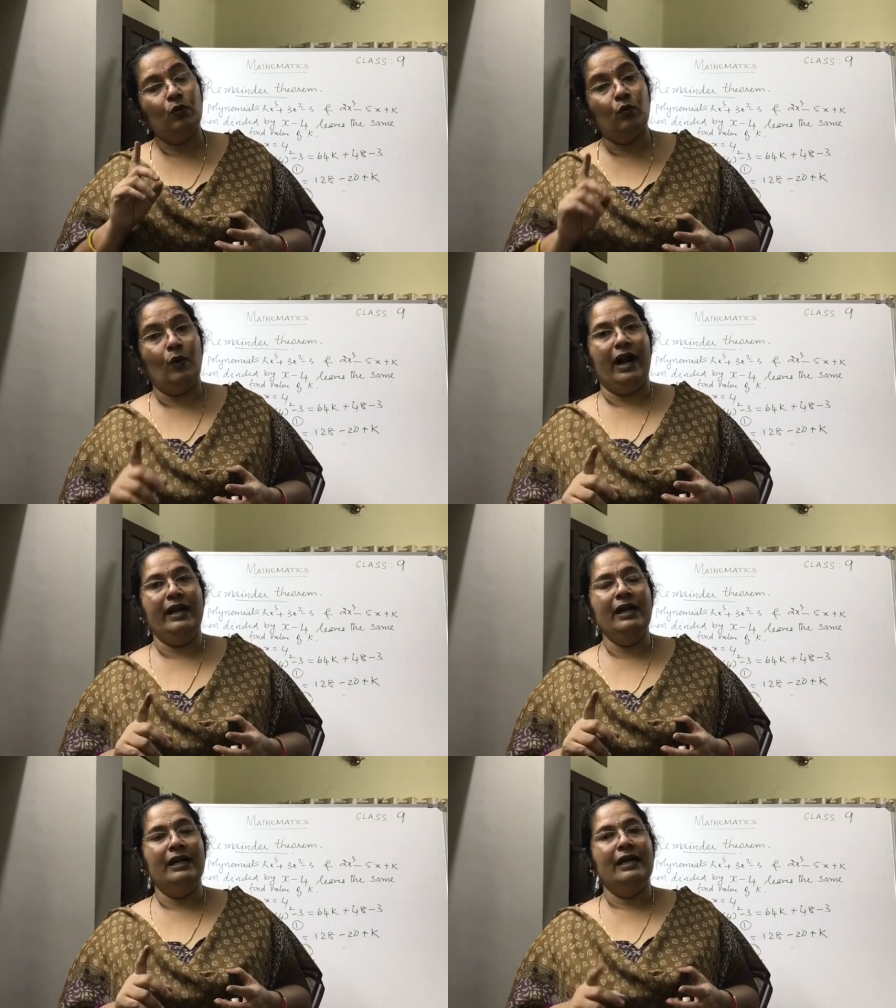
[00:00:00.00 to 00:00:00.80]

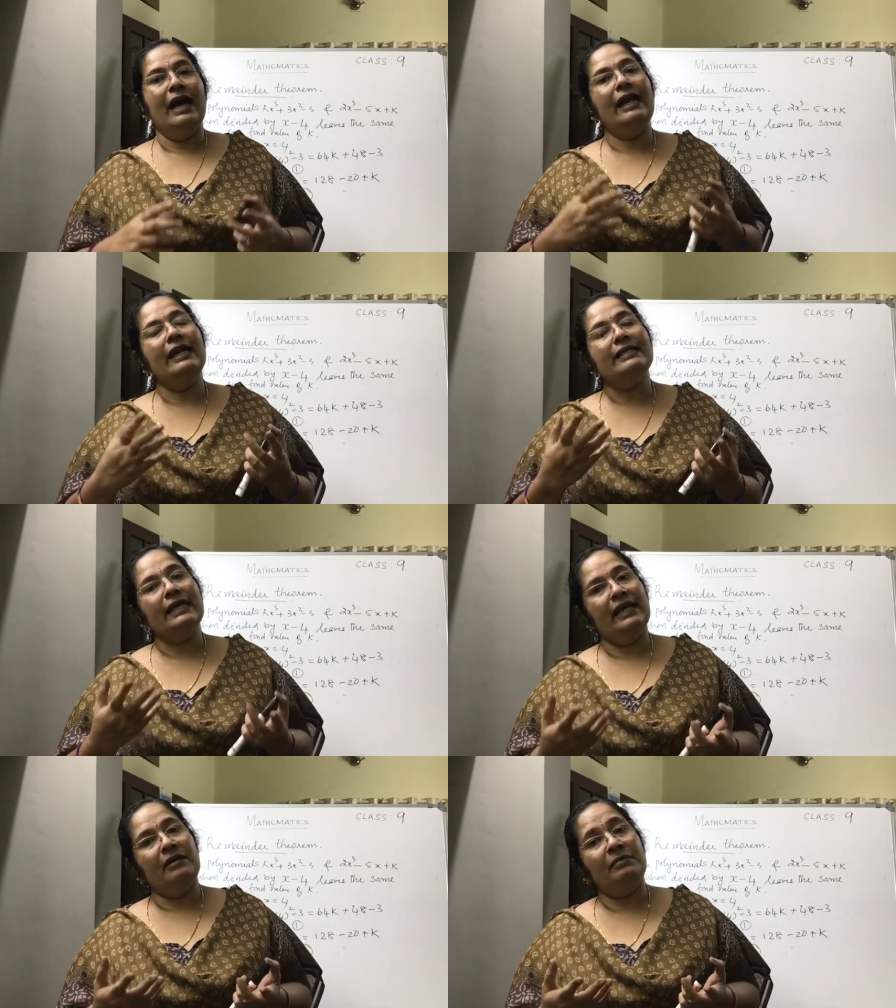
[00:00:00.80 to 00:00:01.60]
1 and let
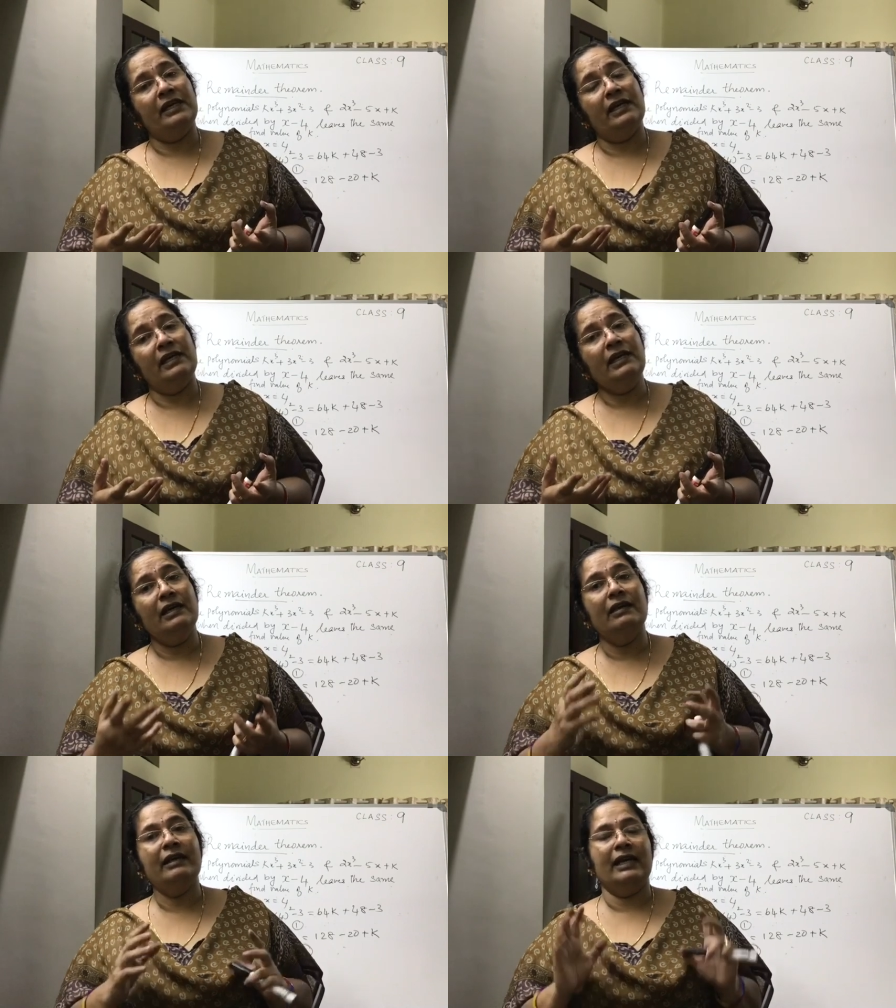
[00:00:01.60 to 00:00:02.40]
a be any
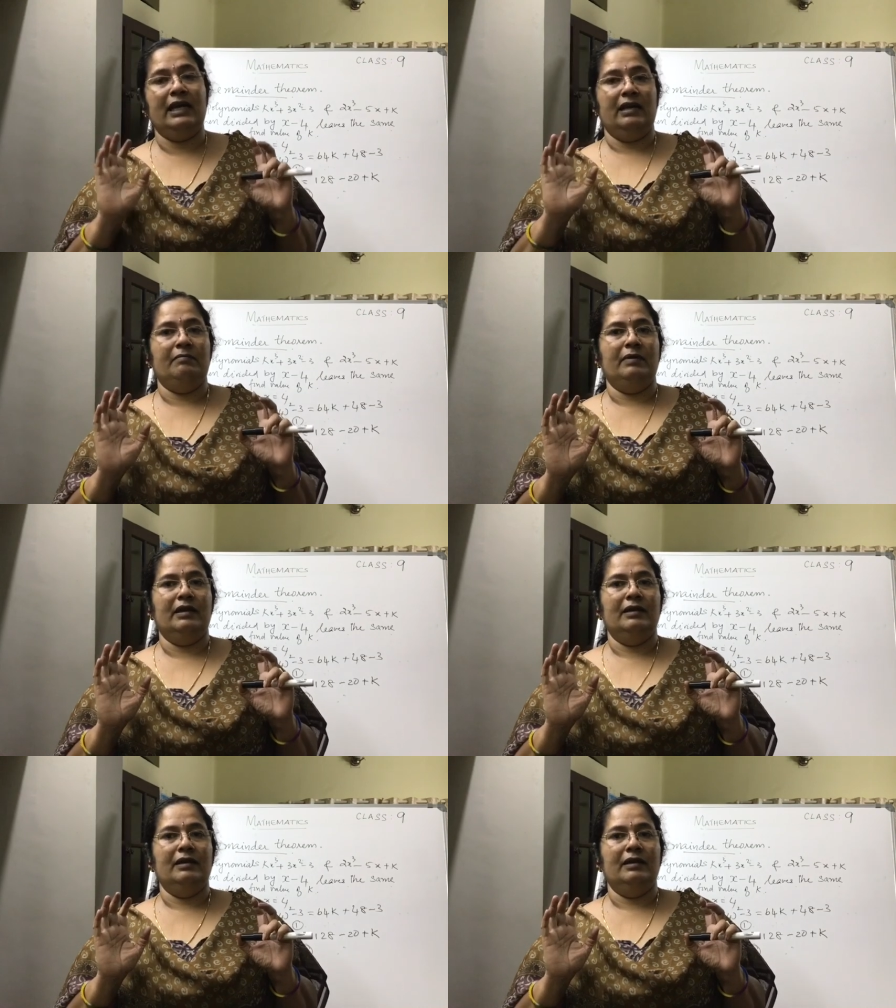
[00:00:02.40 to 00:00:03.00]
real number.